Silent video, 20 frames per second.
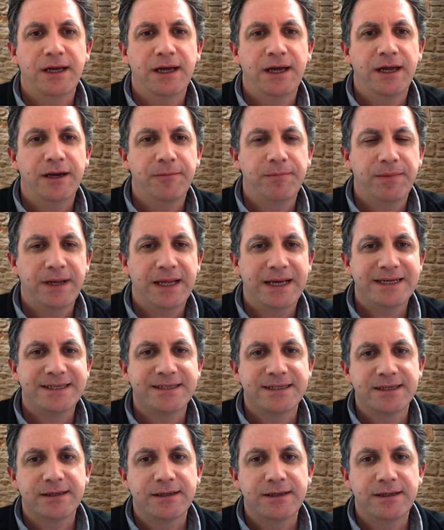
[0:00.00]
at a
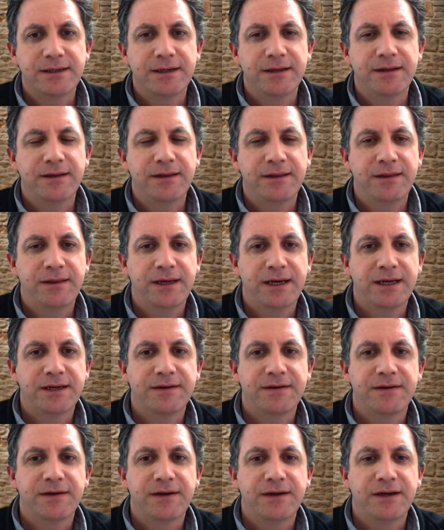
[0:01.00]
place
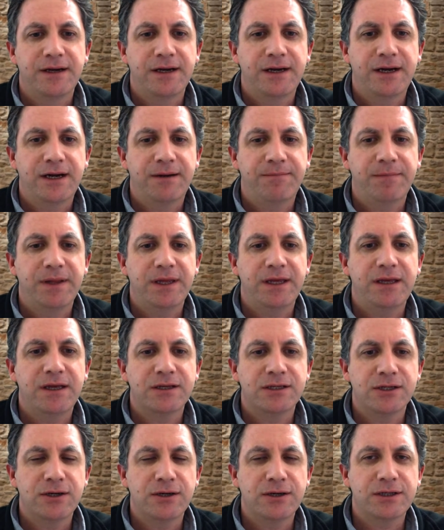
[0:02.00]
that, uh,
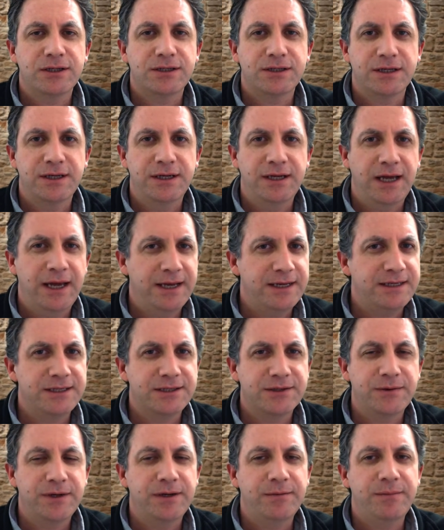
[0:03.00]
as long as an 80
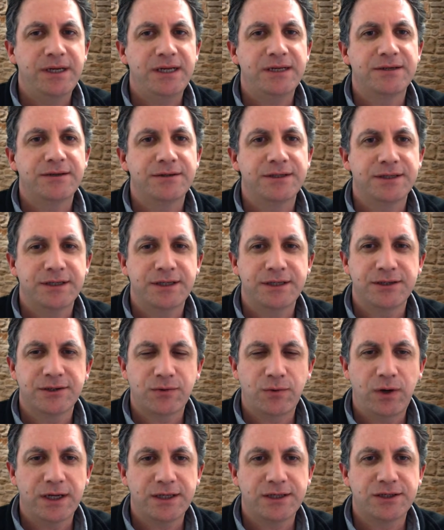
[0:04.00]
square meter is, is
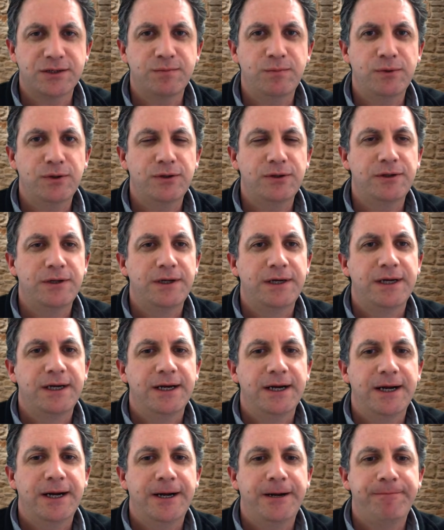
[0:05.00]
quite small,
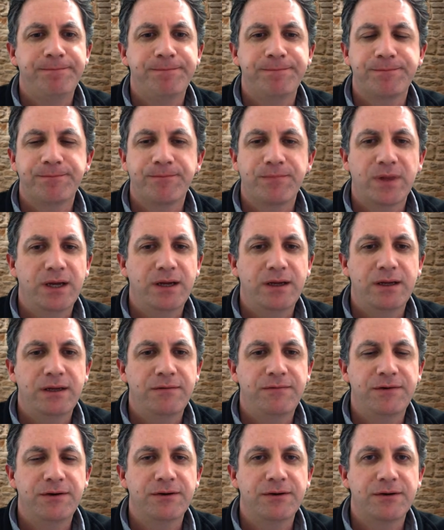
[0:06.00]
um,
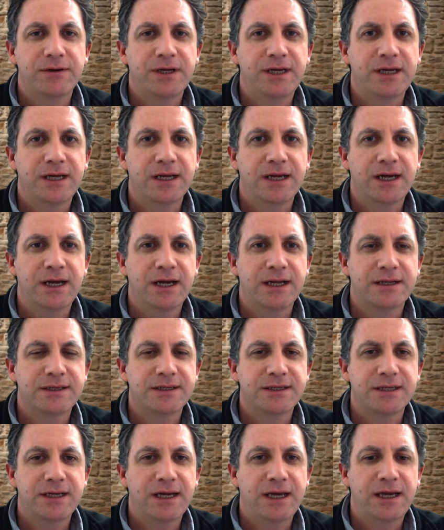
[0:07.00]
if you're looking
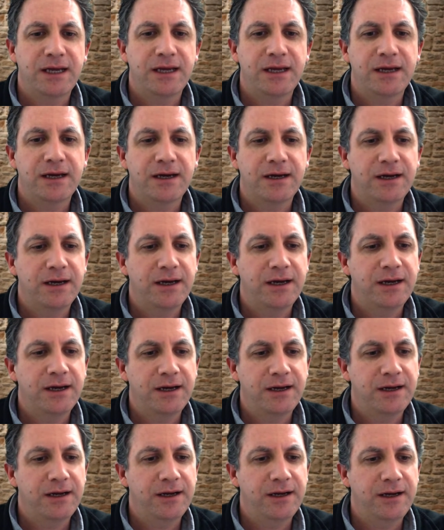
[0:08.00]
at a, uh, a,
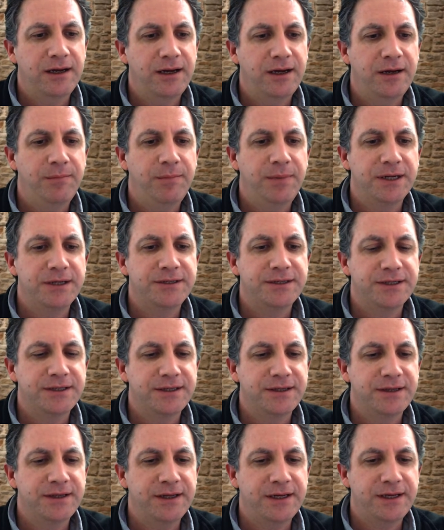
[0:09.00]
a
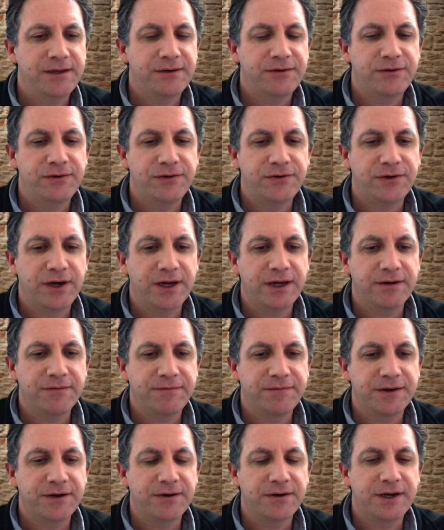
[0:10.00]
budget there to try and
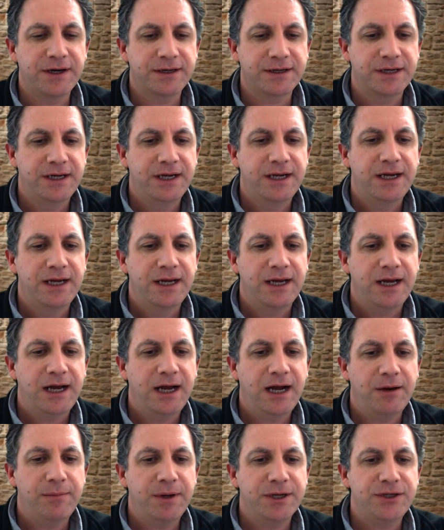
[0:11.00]
figure out
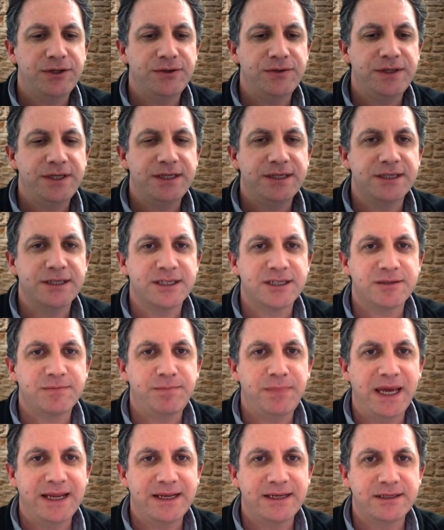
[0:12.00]
how much you need to
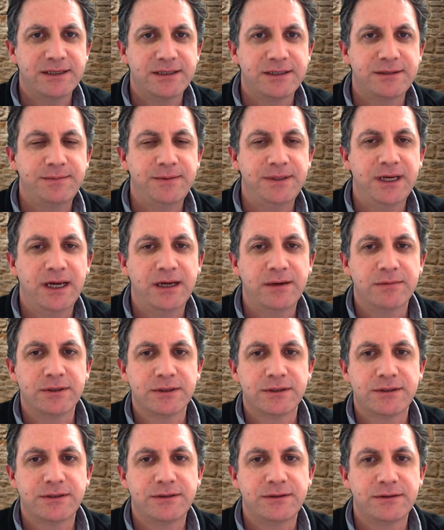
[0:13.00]
spend to be
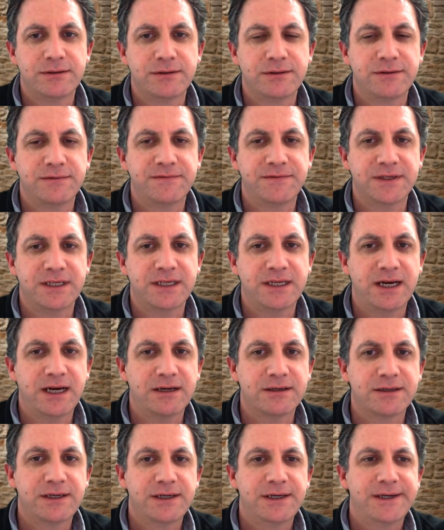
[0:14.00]
able to, to fit it
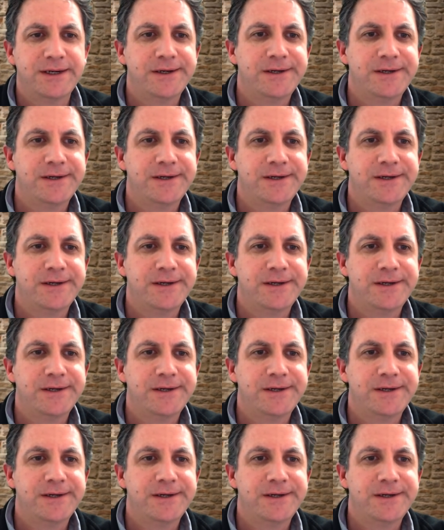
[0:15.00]
out,